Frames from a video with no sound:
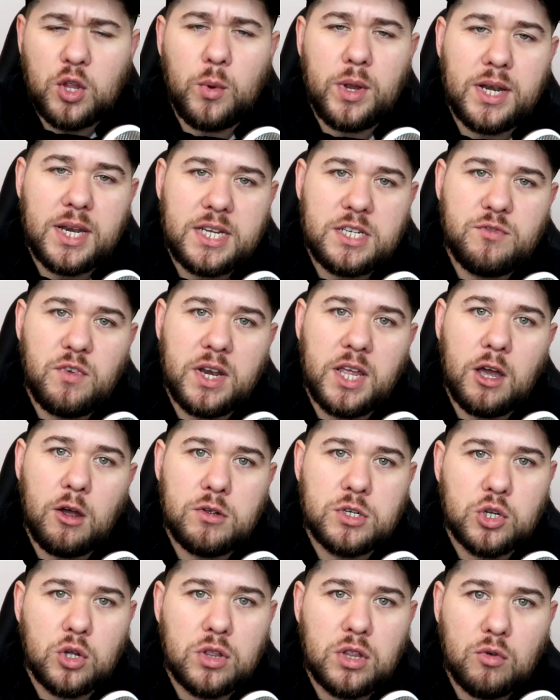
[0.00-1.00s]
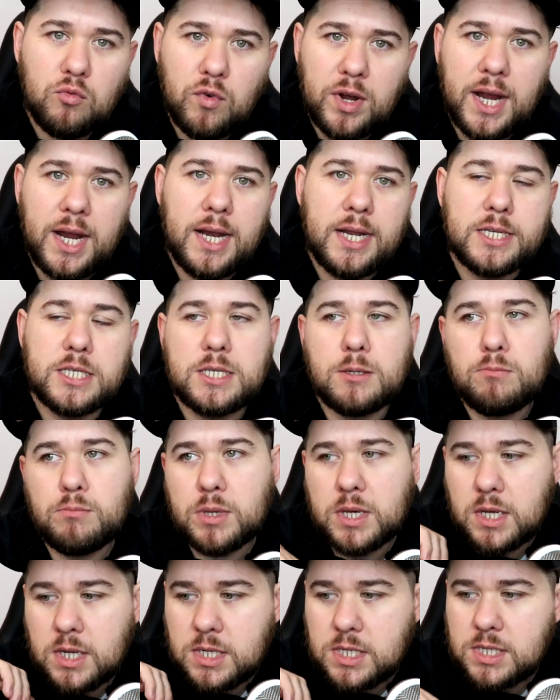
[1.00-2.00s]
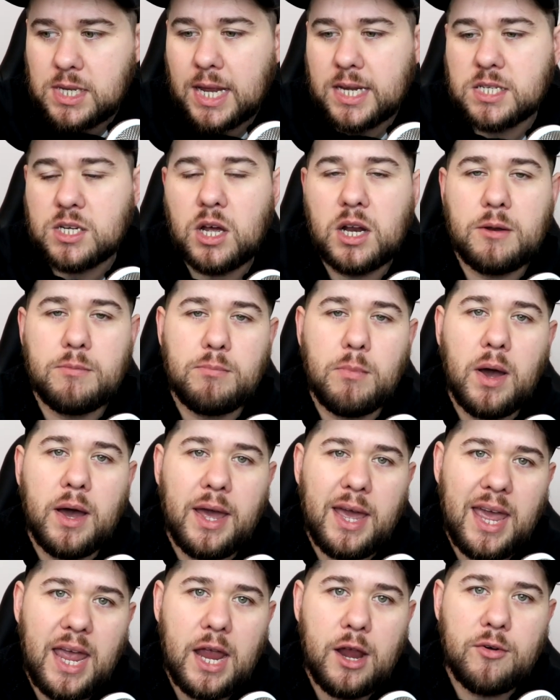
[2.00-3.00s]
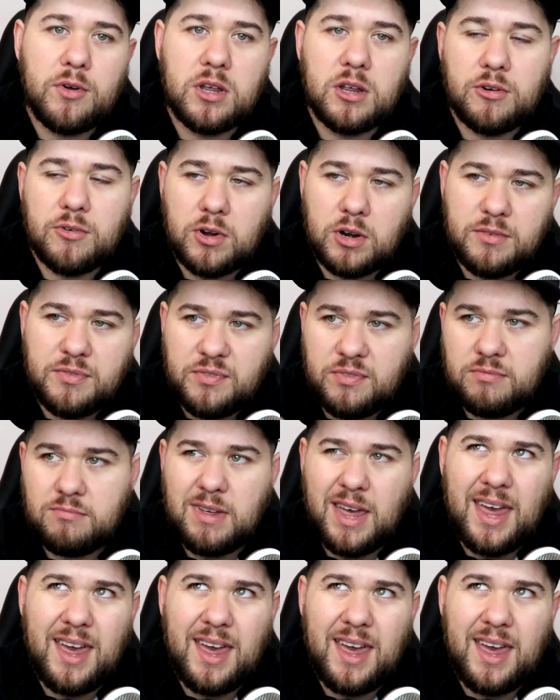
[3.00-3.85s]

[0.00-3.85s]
doing these videos on the realism because that's kind of my area of